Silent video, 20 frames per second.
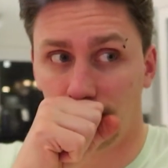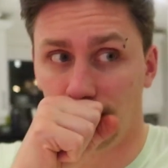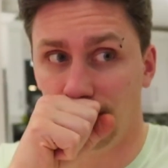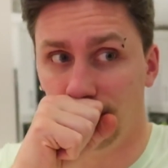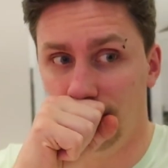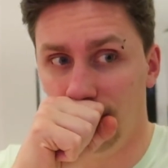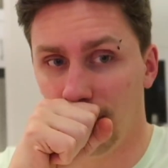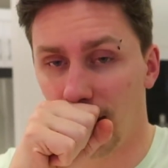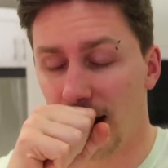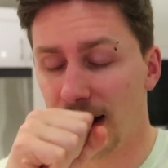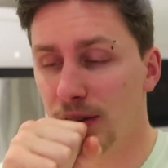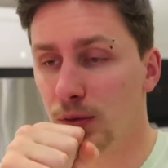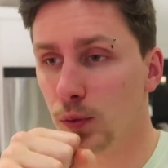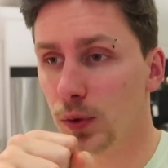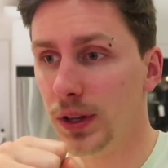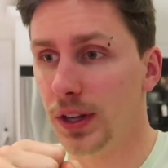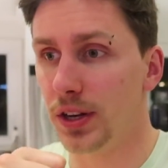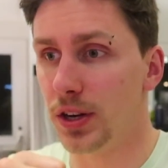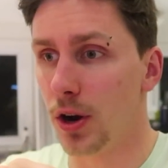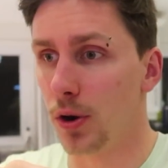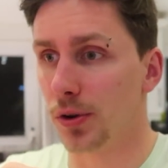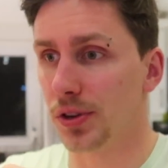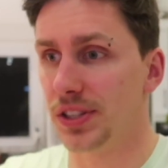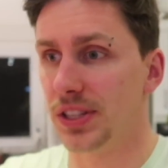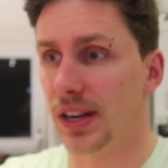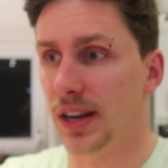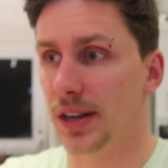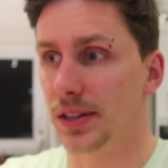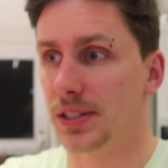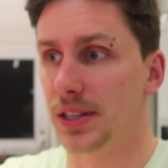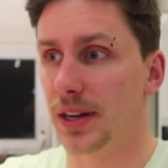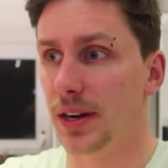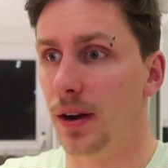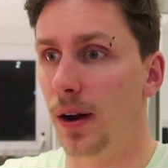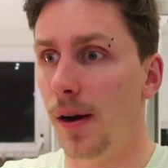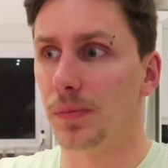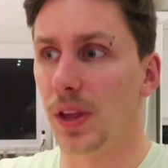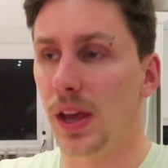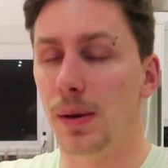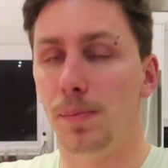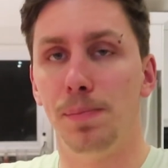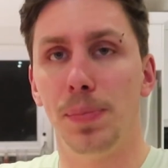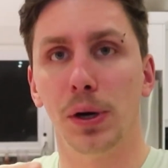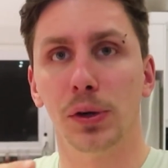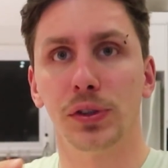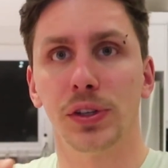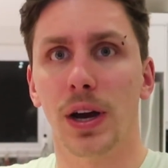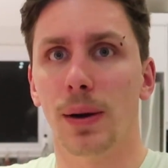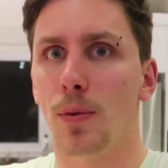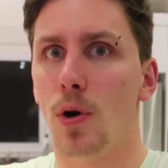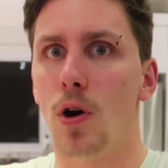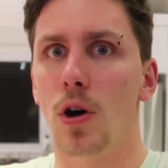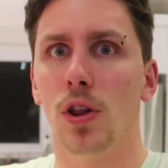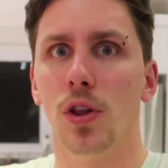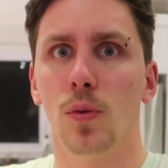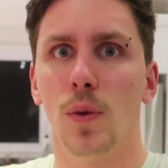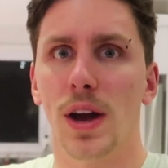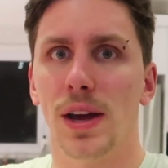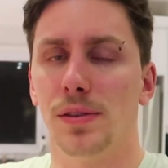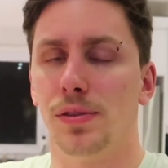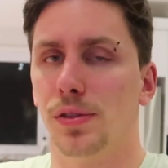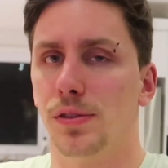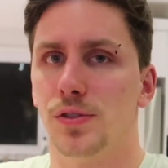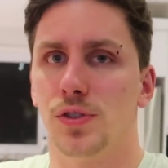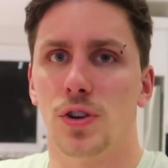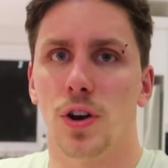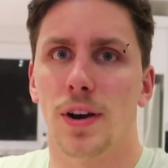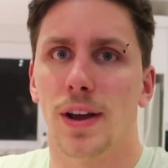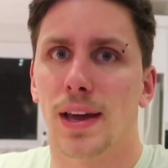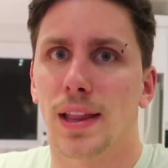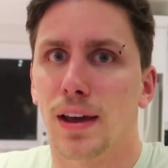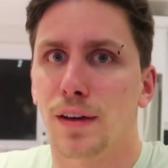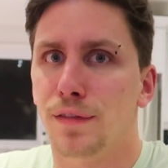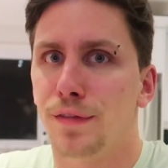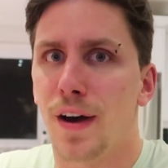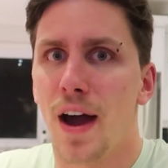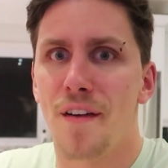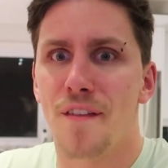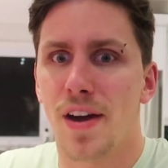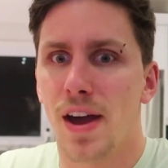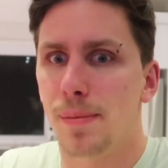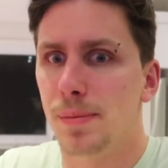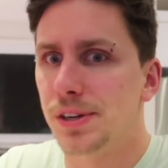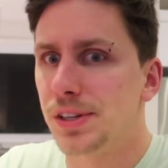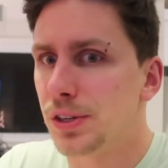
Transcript: I didn't really notice it because it it built up all the way starting at like 5 a.m.